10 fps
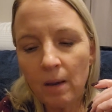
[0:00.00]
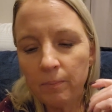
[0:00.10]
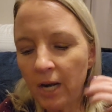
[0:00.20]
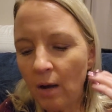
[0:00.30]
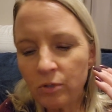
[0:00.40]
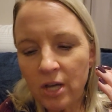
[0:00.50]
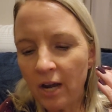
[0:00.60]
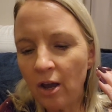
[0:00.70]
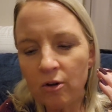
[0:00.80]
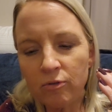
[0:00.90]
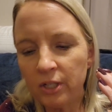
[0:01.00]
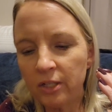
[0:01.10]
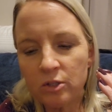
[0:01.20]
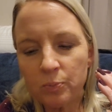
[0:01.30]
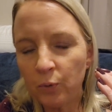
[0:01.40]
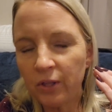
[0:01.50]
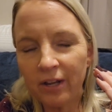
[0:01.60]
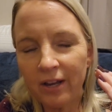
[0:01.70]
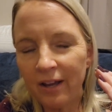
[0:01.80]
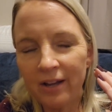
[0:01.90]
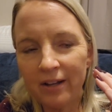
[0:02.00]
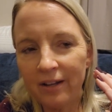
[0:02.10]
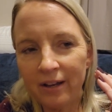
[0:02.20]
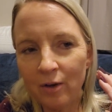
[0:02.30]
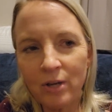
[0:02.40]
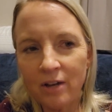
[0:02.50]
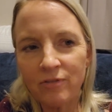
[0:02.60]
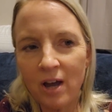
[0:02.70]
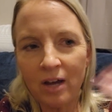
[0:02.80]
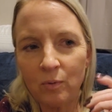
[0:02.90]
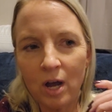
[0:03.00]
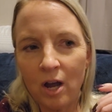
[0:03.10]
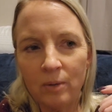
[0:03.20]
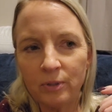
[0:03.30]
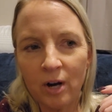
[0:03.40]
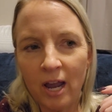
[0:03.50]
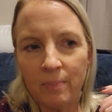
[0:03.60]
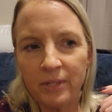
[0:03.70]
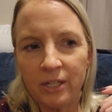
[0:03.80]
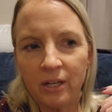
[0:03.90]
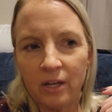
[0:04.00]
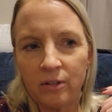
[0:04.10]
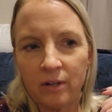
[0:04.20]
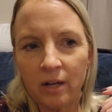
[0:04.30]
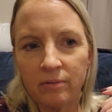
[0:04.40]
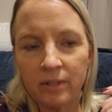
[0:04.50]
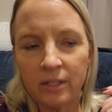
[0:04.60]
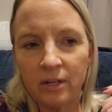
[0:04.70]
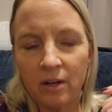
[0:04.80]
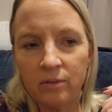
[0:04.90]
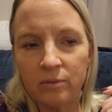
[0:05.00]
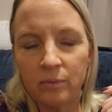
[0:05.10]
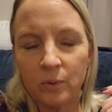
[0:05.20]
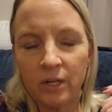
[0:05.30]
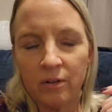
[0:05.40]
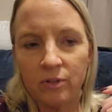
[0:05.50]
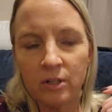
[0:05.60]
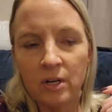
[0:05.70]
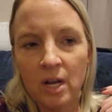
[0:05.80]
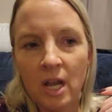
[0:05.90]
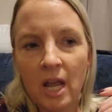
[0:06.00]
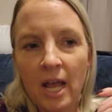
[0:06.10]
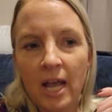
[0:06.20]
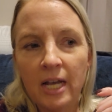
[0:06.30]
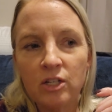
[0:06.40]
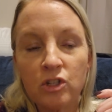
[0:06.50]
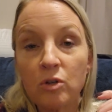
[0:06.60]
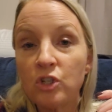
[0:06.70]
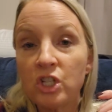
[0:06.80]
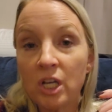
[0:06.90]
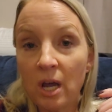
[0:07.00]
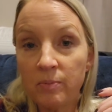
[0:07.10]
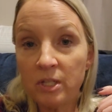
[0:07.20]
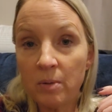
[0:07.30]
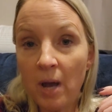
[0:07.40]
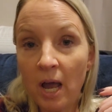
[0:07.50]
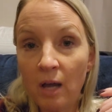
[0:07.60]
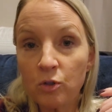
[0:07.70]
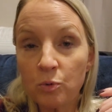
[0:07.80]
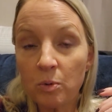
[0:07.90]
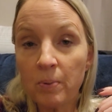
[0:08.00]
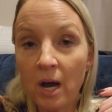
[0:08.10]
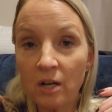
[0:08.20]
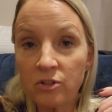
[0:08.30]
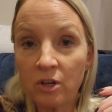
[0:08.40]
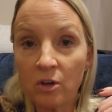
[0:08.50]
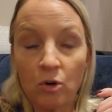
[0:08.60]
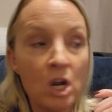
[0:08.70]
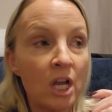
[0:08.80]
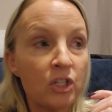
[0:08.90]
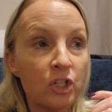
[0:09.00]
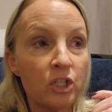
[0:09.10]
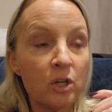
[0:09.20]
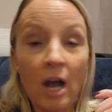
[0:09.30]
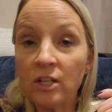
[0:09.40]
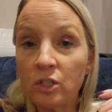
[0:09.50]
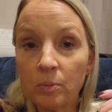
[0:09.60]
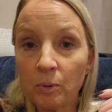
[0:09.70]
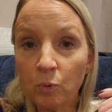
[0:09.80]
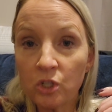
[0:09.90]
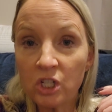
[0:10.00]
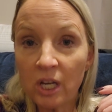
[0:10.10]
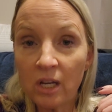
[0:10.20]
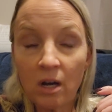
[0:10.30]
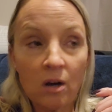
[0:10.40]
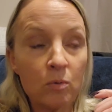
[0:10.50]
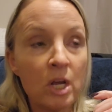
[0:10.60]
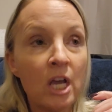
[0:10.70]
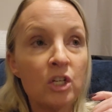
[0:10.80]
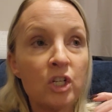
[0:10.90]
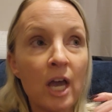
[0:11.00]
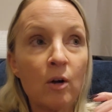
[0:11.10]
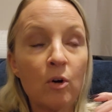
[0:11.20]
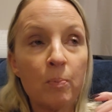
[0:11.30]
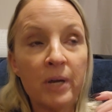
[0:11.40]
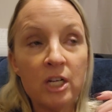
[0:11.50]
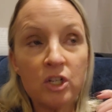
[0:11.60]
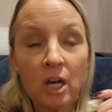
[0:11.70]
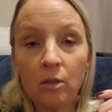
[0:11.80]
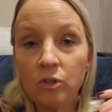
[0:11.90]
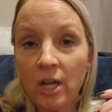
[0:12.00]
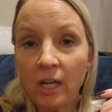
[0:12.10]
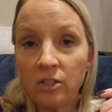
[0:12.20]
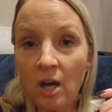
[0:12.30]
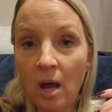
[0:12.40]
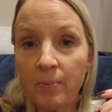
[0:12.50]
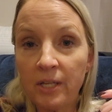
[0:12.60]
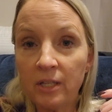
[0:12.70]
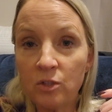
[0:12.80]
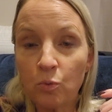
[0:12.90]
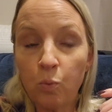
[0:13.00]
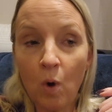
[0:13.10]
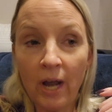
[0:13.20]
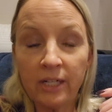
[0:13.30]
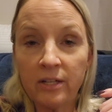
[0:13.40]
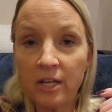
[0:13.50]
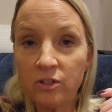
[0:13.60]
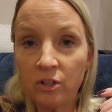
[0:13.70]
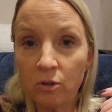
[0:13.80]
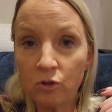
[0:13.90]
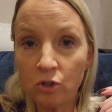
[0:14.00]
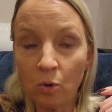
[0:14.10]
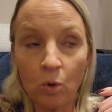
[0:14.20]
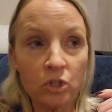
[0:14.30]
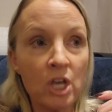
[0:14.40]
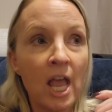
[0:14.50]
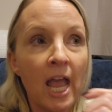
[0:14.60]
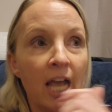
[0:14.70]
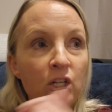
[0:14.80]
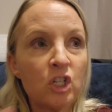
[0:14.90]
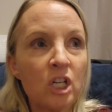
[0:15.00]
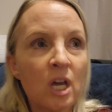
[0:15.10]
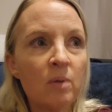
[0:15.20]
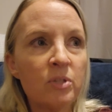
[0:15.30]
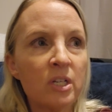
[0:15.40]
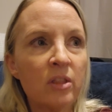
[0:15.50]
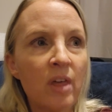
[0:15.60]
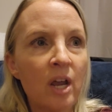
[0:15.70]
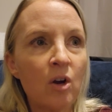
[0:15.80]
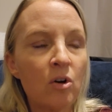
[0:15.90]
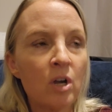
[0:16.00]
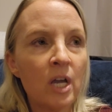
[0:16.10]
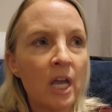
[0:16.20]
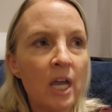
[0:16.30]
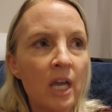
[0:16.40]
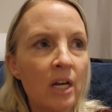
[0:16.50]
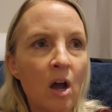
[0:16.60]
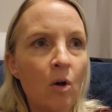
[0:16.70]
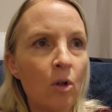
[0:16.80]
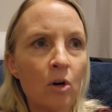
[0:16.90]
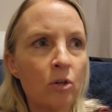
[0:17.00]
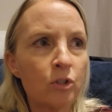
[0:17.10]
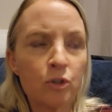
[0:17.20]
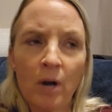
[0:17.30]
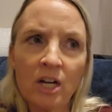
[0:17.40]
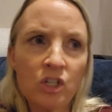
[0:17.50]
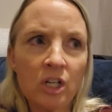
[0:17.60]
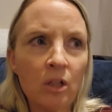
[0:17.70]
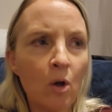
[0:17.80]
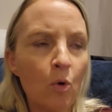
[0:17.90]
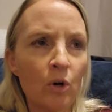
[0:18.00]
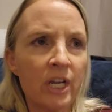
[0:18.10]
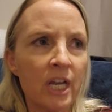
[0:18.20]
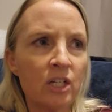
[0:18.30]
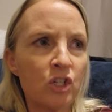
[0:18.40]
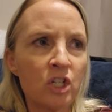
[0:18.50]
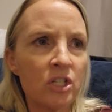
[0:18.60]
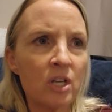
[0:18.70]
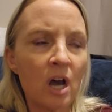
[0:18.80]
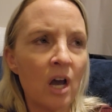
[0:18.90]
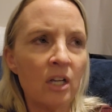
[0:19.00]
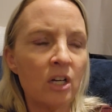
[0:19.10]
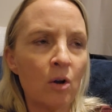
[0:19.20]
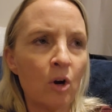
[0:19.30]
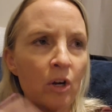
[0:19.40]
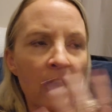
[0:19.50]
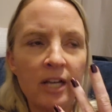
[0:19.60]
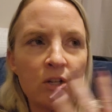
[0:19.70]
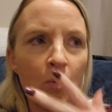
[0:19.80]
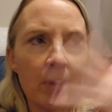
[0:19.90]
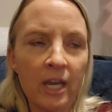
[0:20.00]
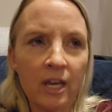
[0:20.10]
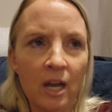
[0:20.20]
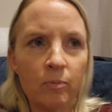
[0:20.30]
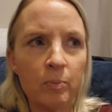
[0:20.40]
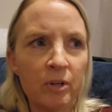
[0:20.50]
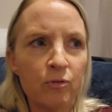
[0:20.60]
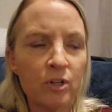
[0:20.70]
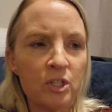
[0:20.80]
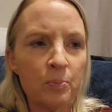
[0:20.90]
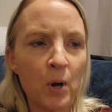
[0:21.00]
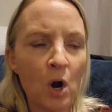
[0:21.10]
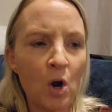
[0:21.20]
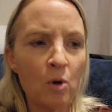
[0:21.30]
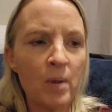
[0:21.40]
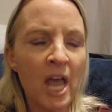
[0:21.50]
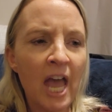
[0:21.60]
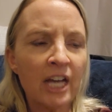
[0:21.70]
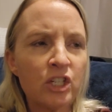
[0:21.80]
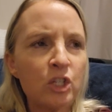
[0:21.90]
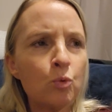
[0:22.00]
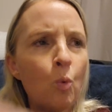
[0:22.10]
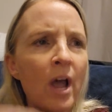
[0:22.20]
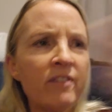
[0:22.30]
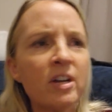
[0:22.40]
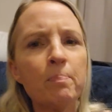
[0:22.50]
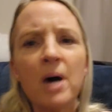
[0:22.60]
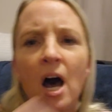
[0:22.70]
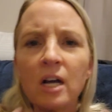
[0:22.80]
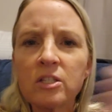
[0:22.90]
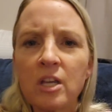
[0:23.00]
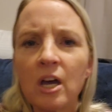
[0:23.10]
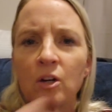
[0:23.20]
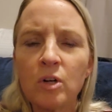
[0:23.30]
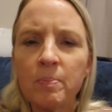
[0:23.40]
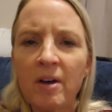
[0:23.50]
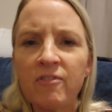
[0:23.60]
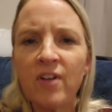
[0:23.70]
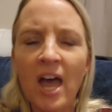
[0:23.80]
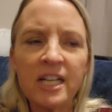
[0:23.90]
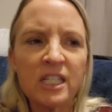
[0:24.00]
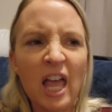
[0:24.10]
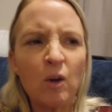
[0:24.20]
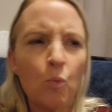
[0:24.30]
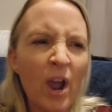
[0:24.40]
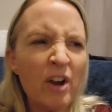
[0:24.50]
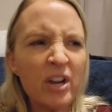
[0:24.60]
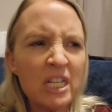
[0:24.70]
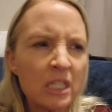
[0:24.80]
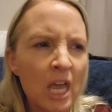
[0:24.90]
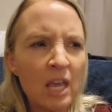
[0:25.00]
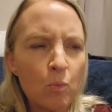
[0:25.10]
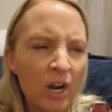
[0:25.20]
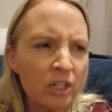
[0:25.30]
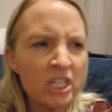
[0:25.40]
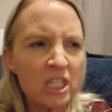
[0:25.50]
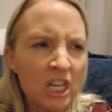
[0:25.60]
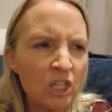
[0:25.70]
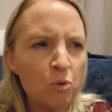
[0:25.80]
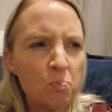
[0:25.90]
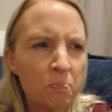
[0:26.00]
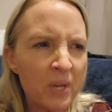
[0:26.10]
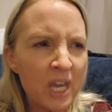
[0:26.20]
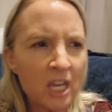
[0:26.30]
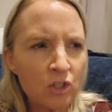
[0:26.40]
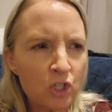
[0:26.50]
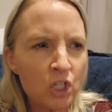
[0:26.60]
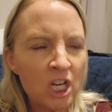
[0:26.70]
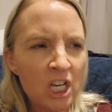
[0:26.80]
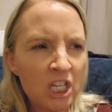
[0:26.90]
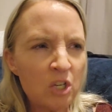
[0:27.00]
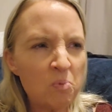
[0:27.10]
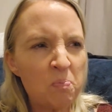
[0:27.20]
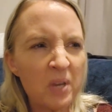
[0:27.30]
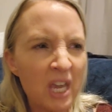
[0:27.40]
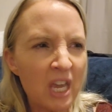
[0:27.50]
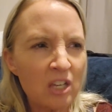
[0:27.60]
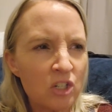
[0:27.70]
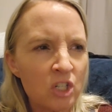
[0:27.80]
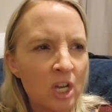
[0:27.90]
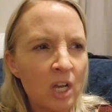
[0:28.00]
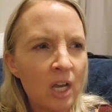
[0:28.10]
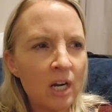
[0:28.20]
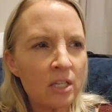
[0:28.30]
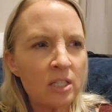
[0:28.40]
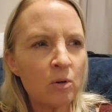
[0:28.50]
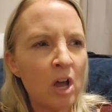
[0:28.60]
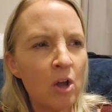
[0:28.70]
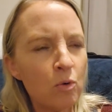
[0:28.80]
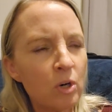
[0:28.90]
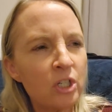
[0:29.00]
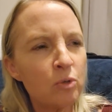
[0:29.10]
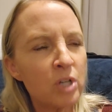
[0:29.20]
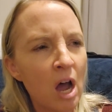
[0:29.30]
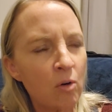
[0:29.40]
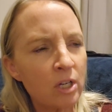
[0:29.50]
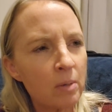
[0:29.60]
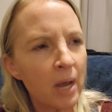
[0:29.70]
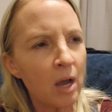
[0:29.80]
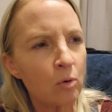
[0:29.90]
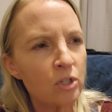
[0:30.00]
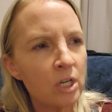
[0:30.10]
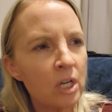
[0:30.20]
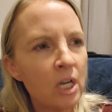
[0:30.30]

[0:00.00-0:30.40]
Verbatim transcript: but I was kind of over it at this point. Like okay, fine. Well, I hope they're happy together. I, you know, whatever. So she comes into my house with a box cutter. She still, I still remember what she had on. She had on a peach colored tank top and these white Daisy Duke shorts. And she comes in there in all her trashy glory and she's got, you know, her caked on makeup, the big frizzy perm, and she's waving a box cutter in my face like, where is he? Where is he, you bitch? You bitch. And I said, who are you talking about?